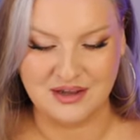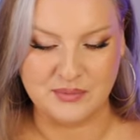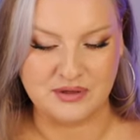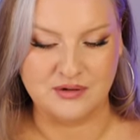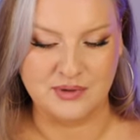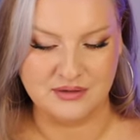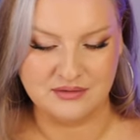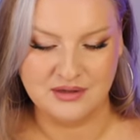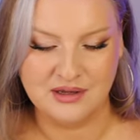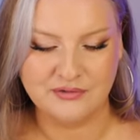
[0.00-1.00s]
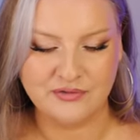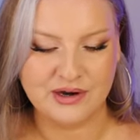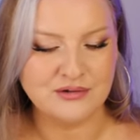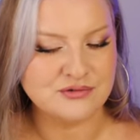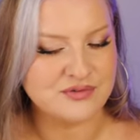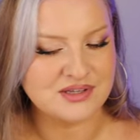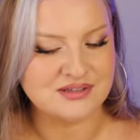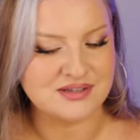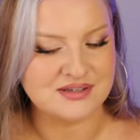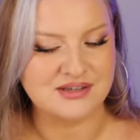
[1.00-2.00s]
I mean, come on. Fragrance for the
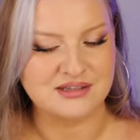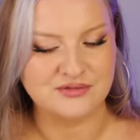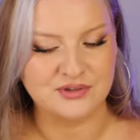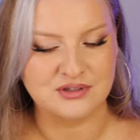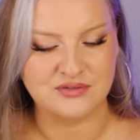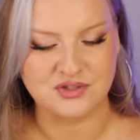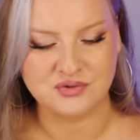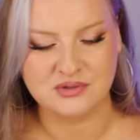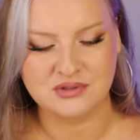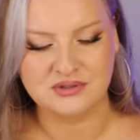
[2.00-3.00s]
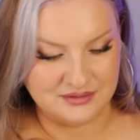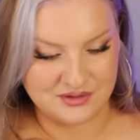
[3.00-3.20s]
successful individual.